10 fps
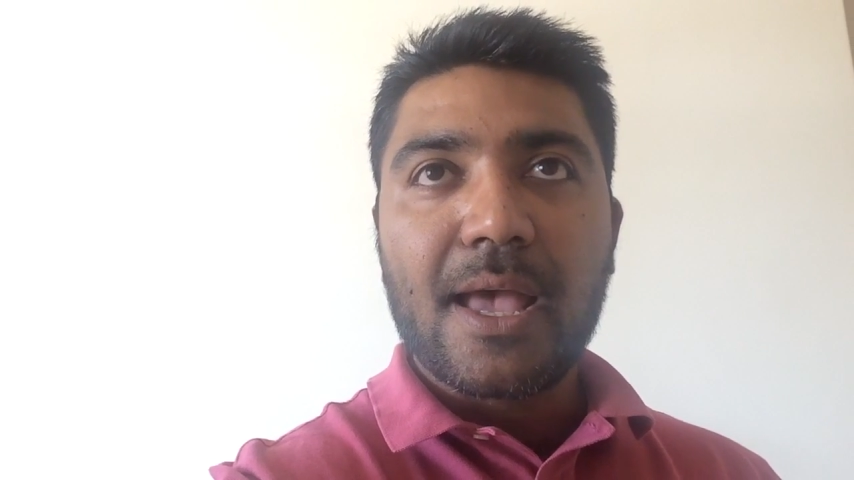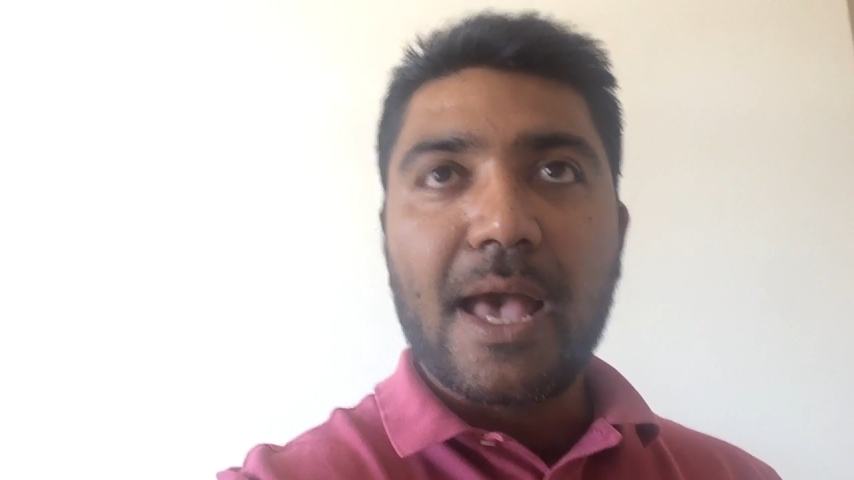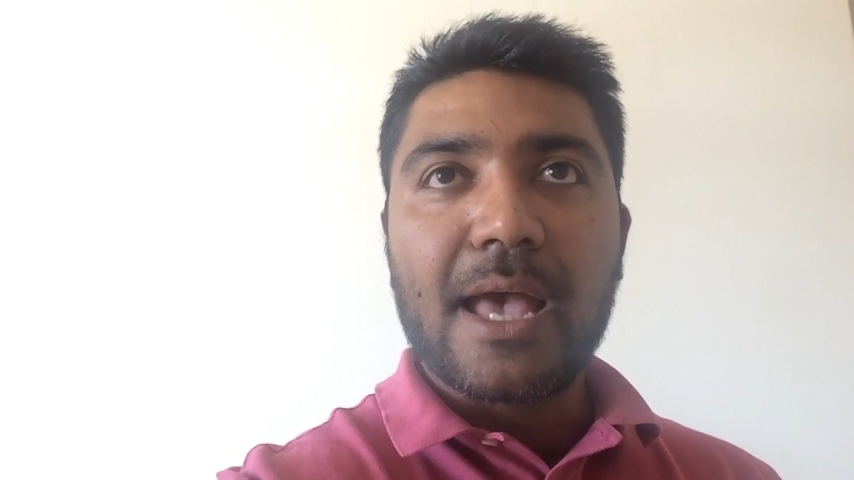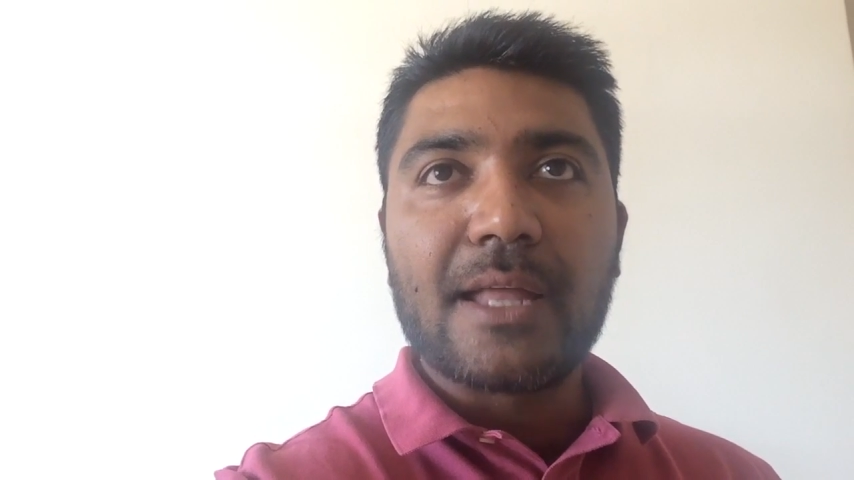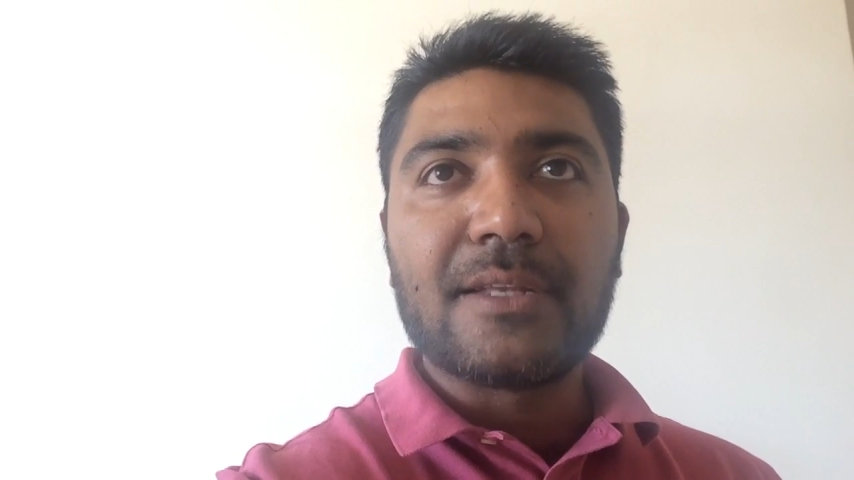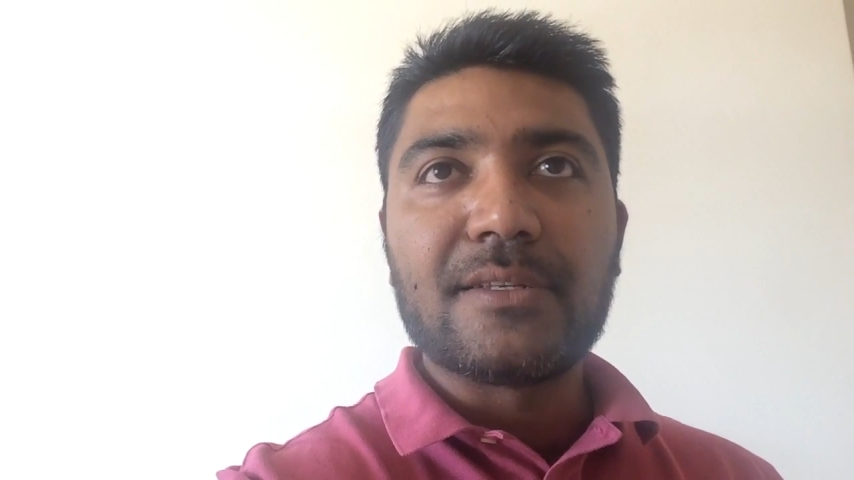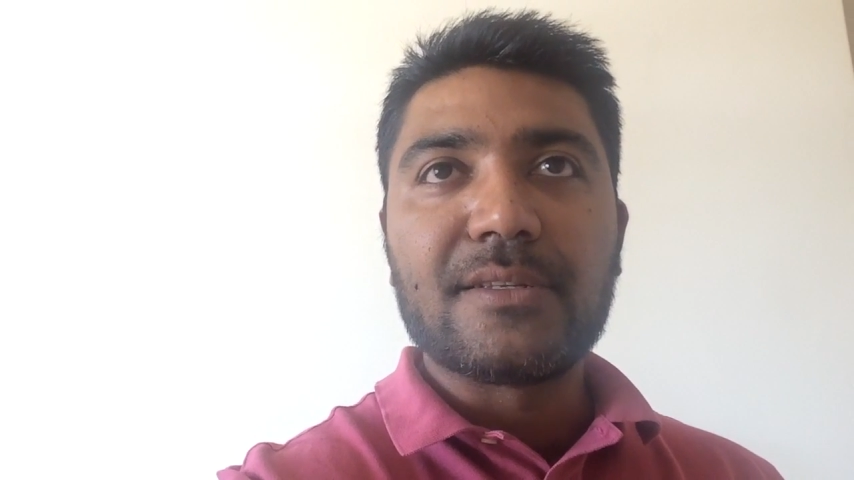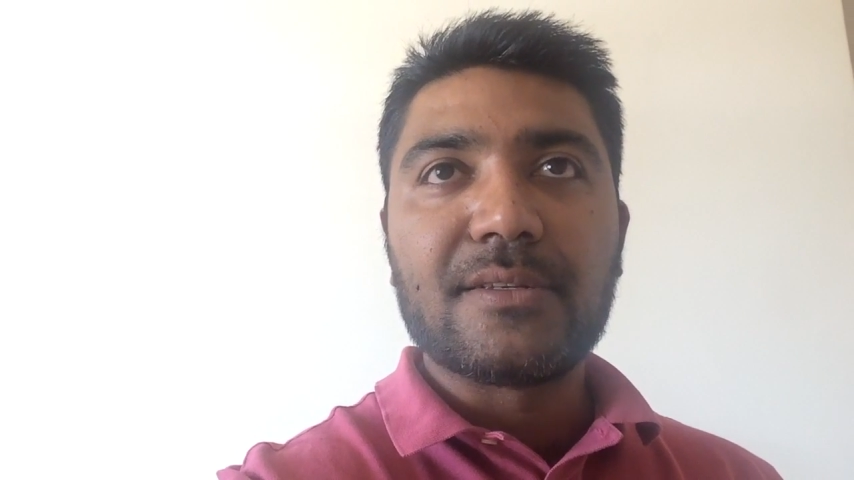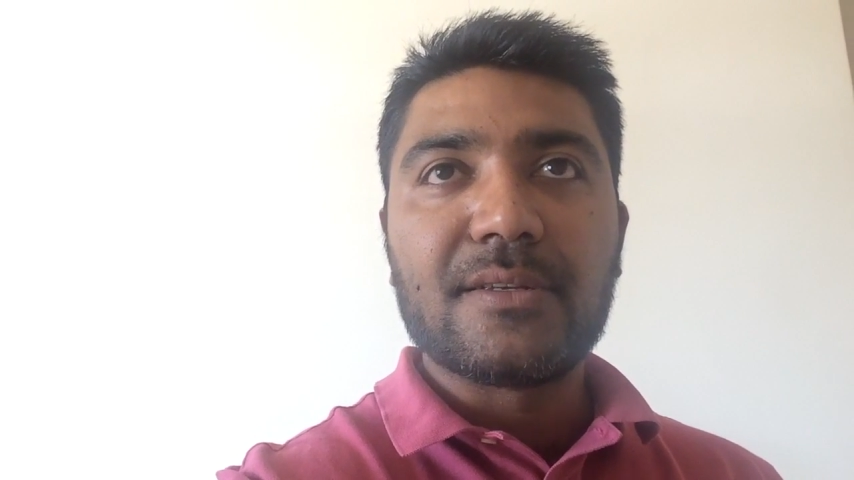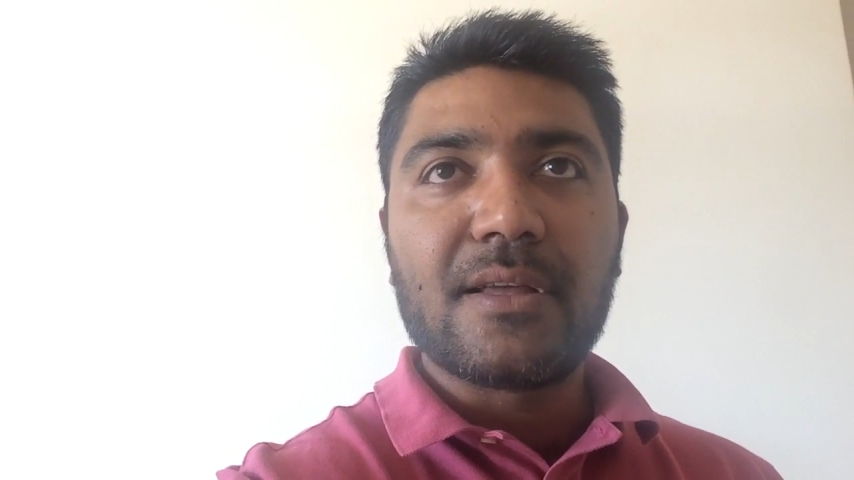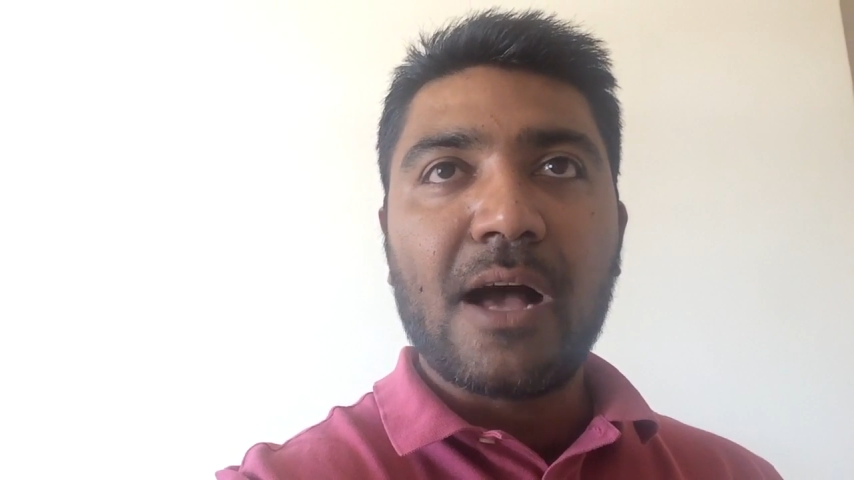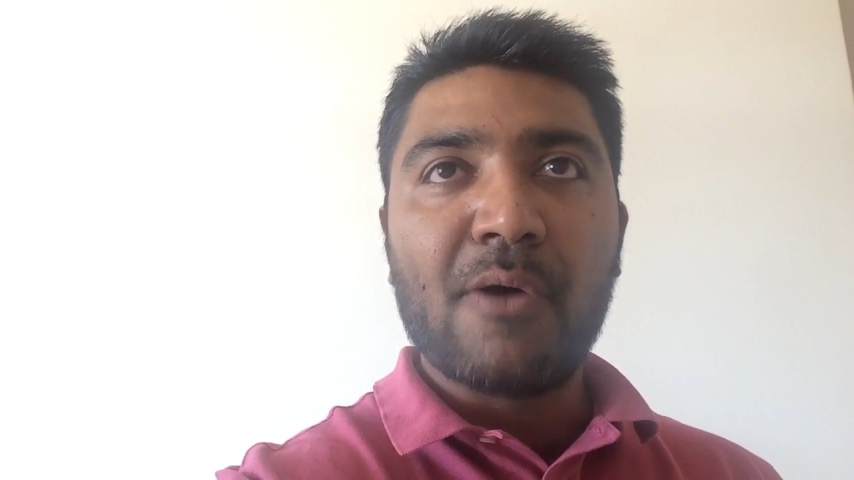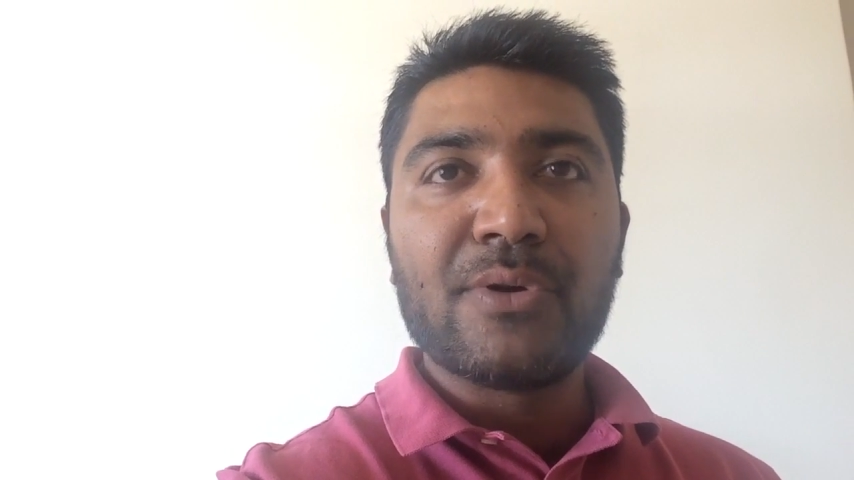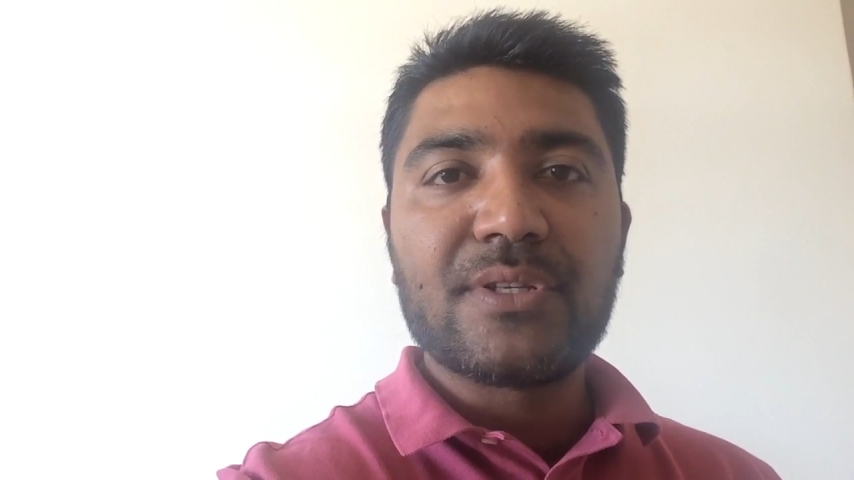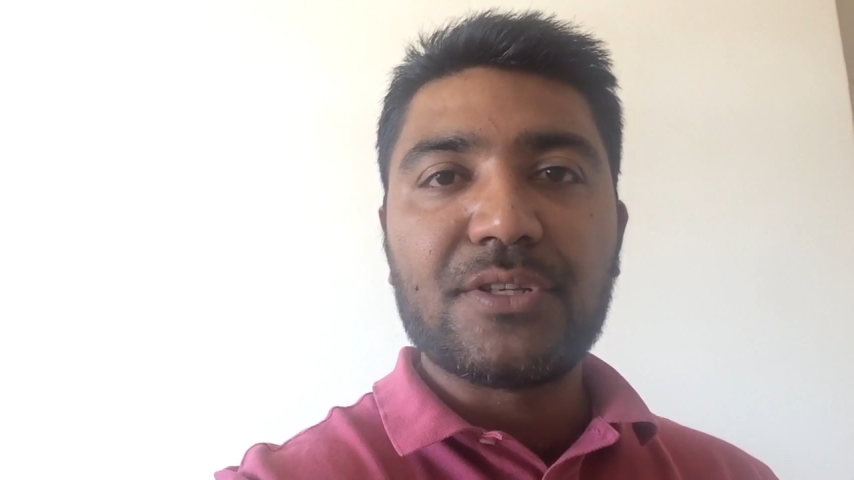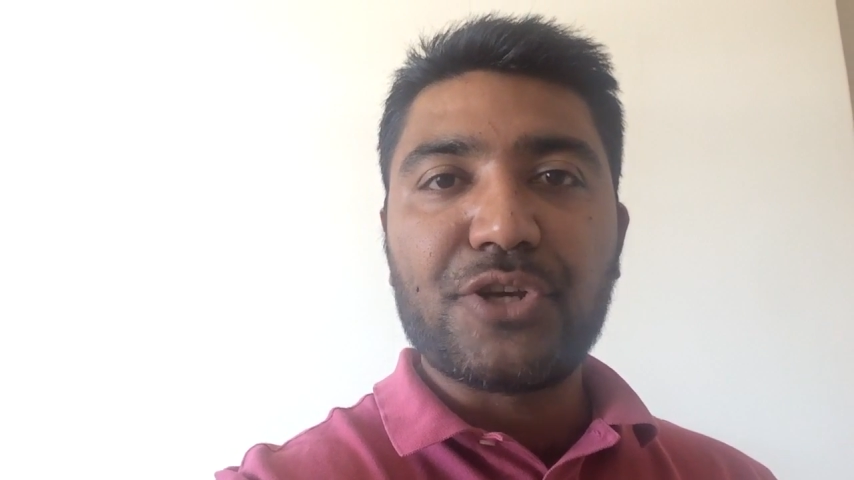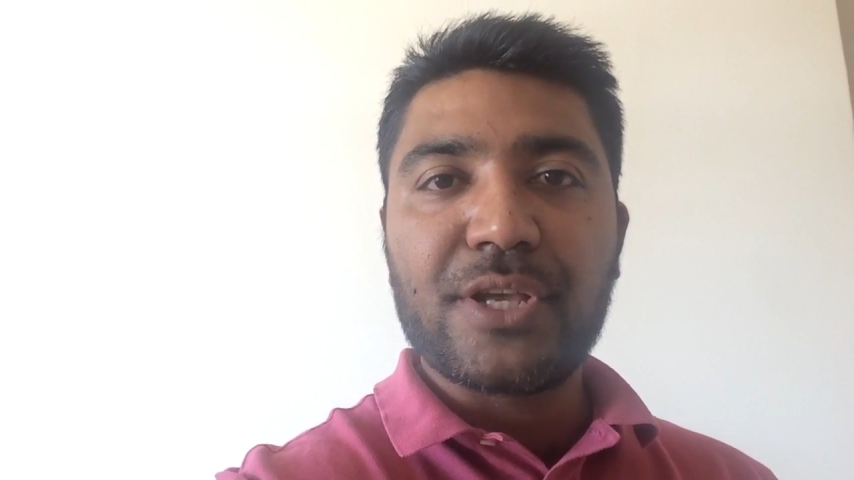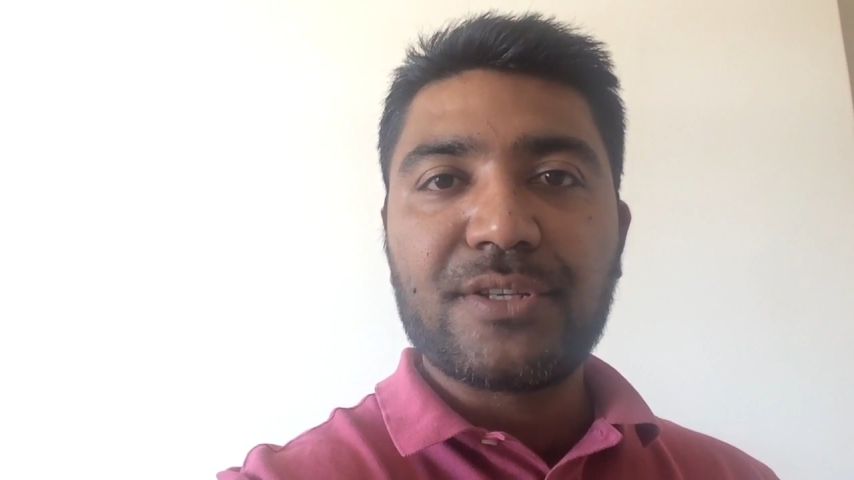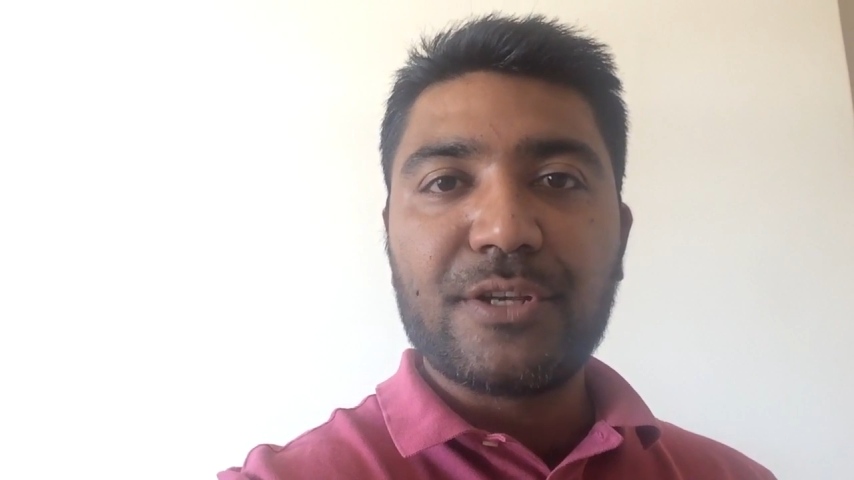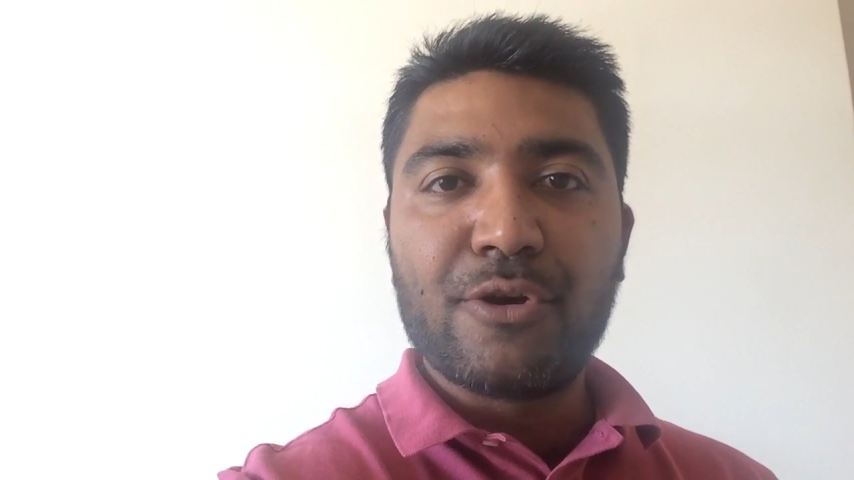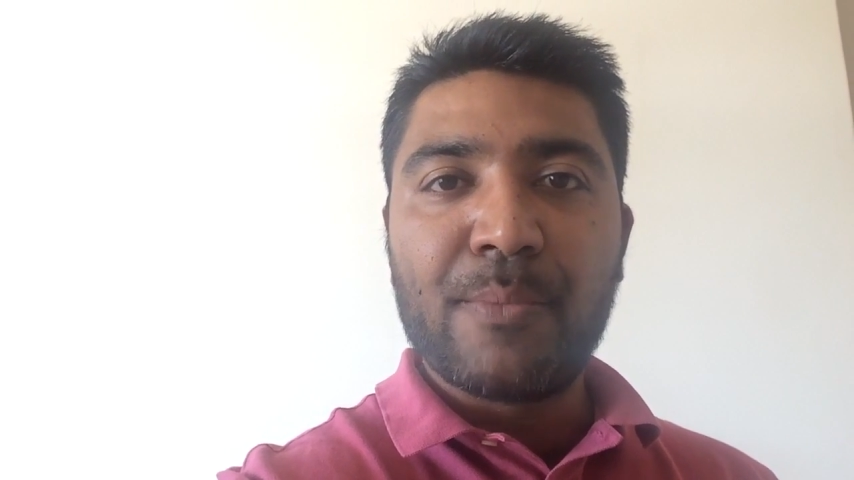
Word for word: and I would suggest, you know,